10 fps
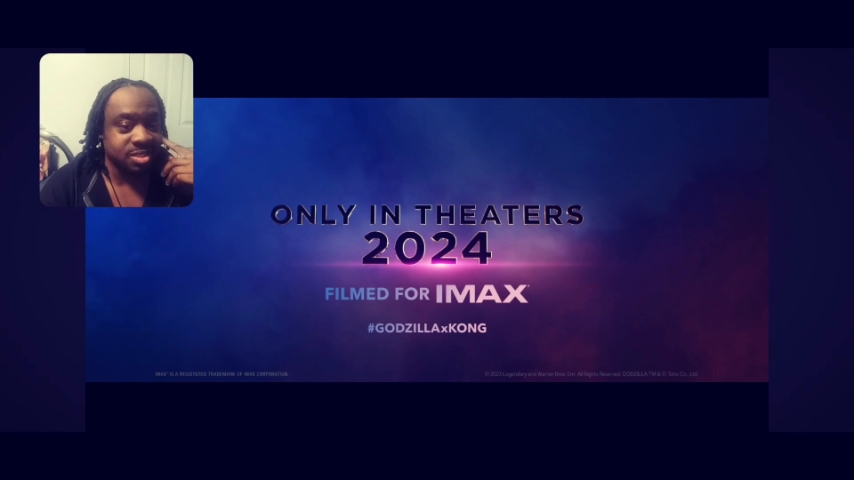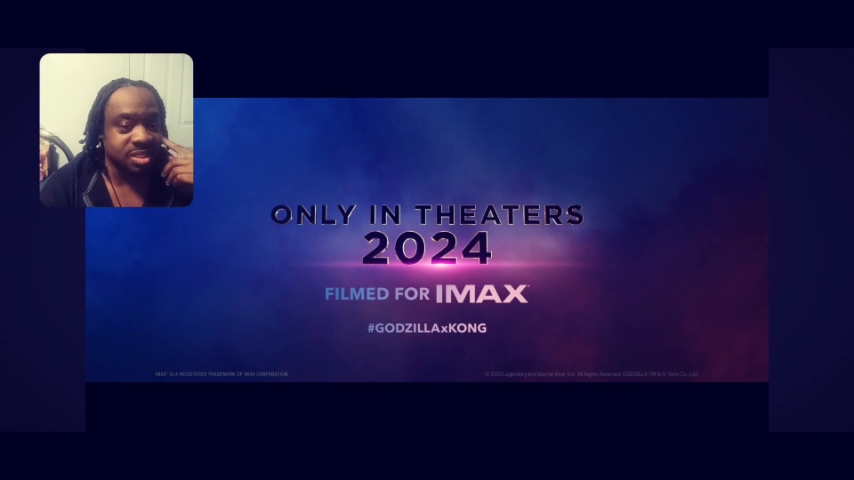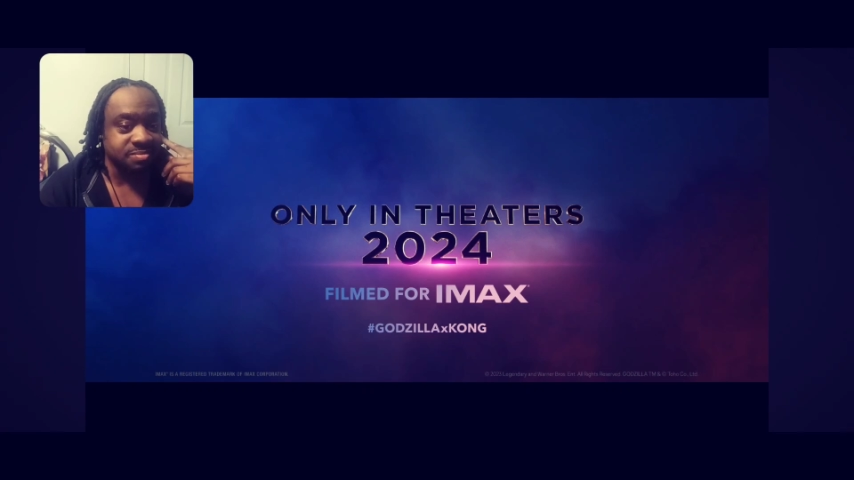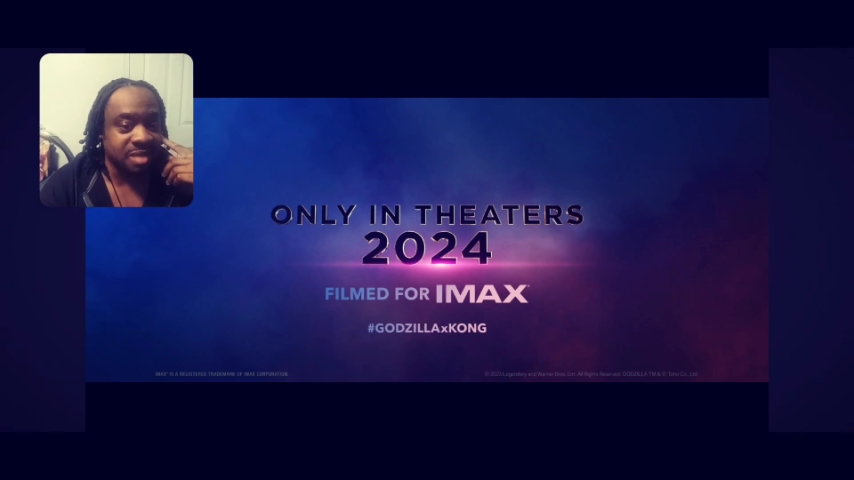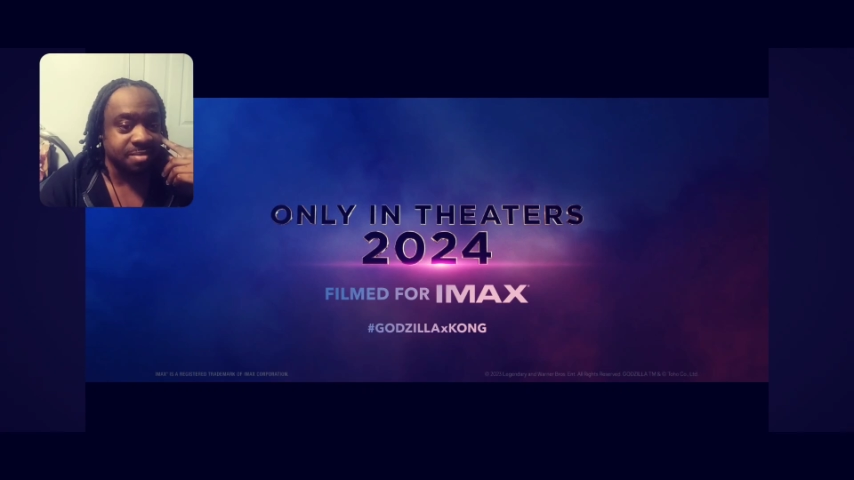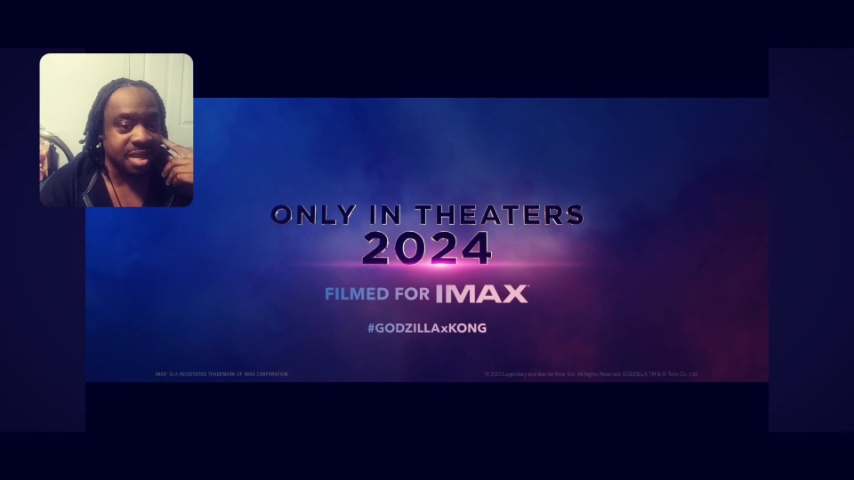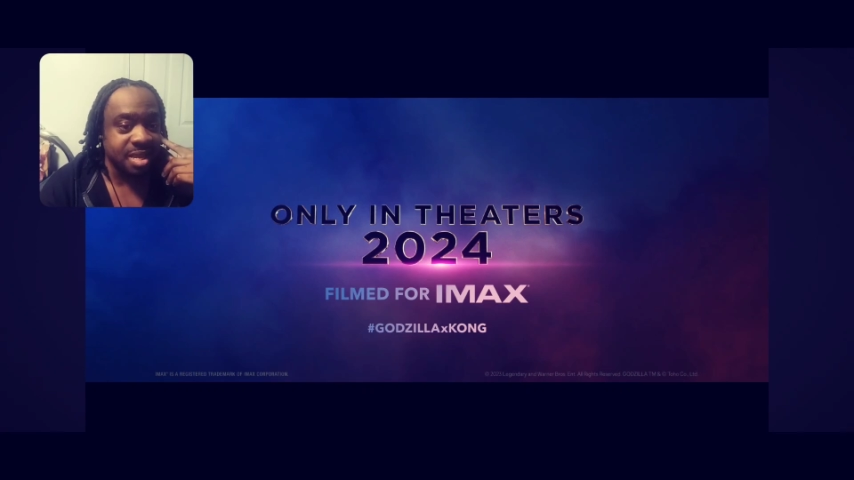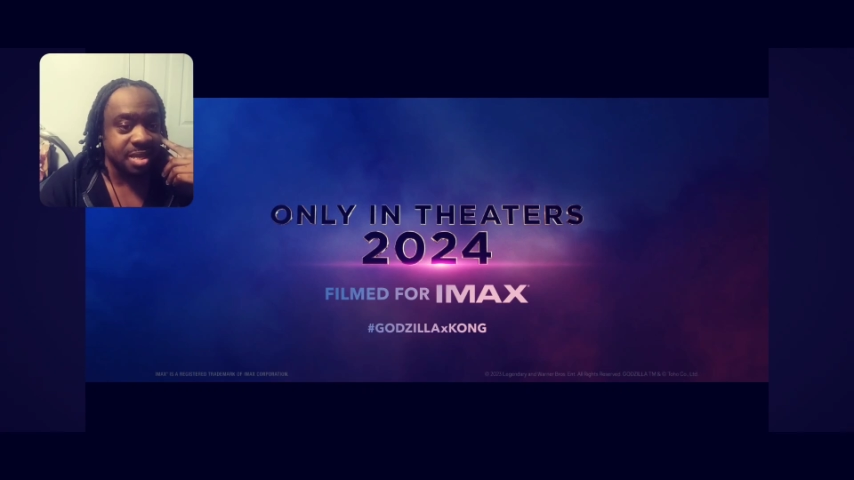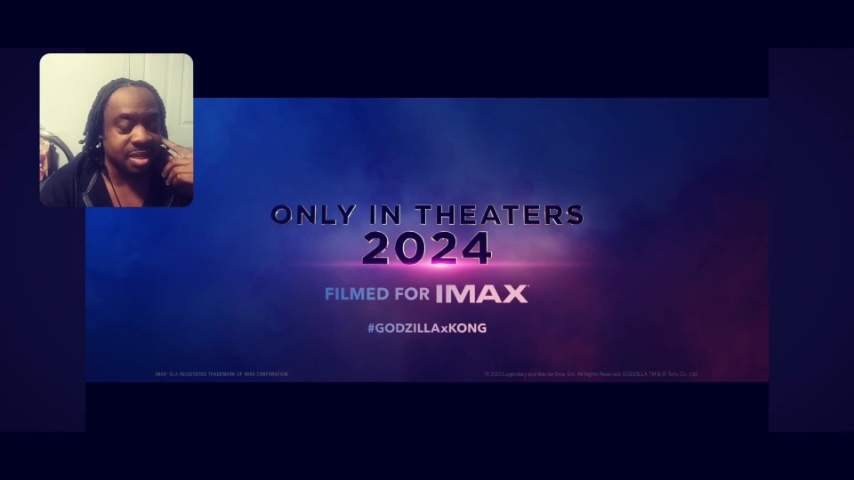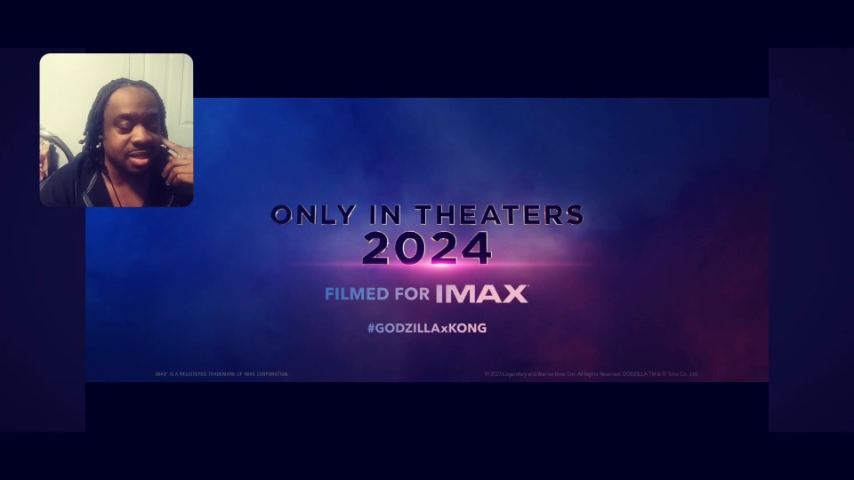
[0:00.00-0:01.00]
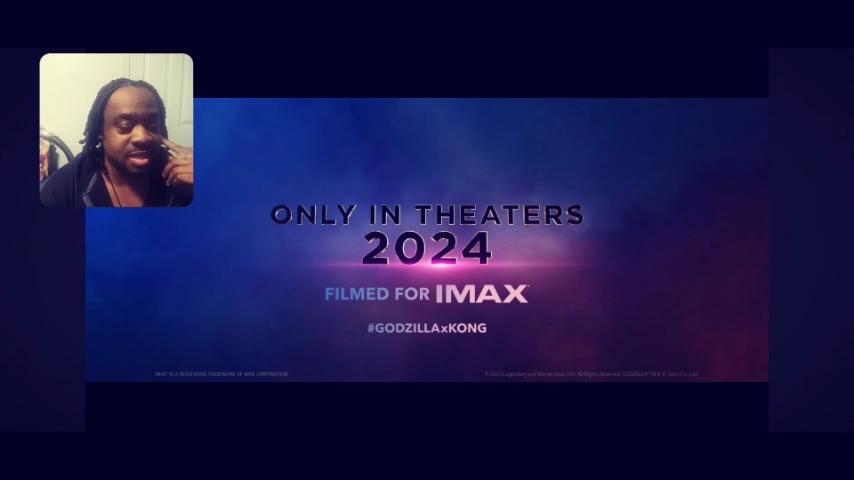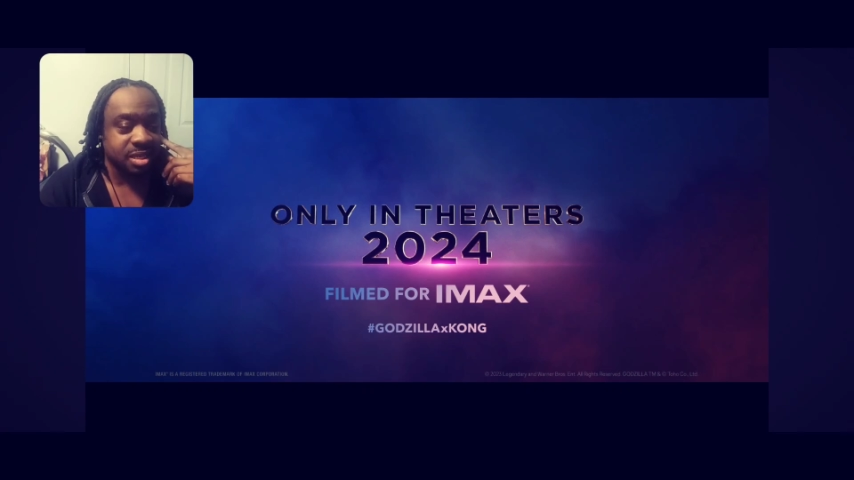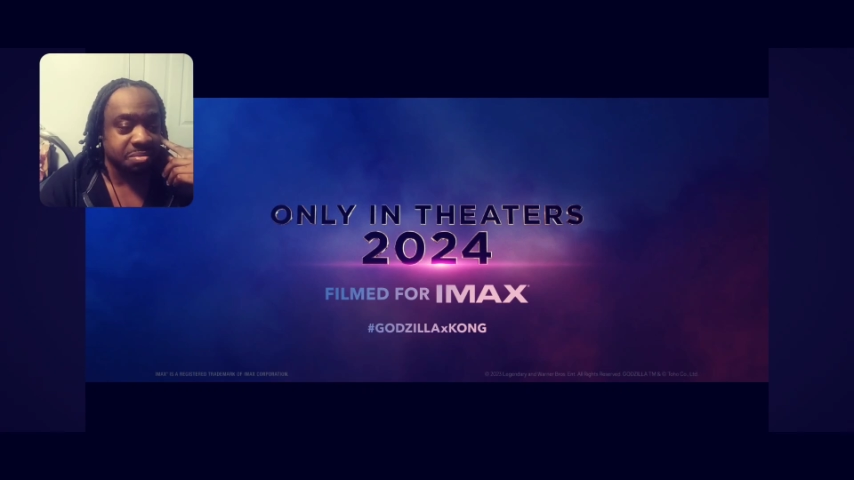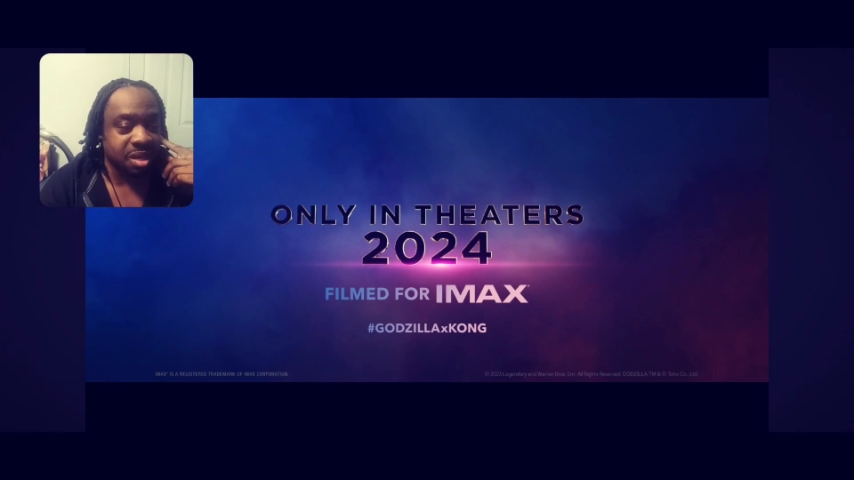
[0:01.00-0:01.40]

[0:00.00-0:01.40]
Did my man come